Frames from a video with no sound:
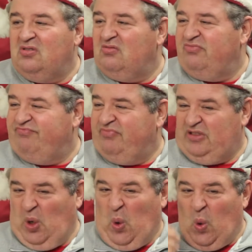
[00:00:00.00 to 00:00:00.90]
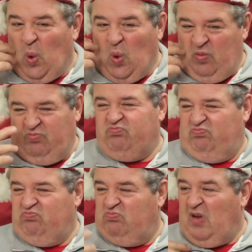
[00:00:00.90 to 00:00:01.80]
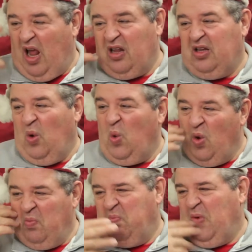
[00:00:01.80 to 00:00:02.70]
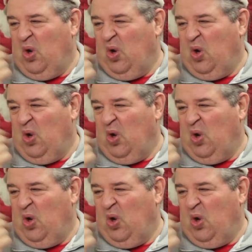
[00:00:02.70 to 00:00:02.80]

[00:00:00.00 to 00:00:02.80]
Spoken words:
Stay home? I think staying home is best.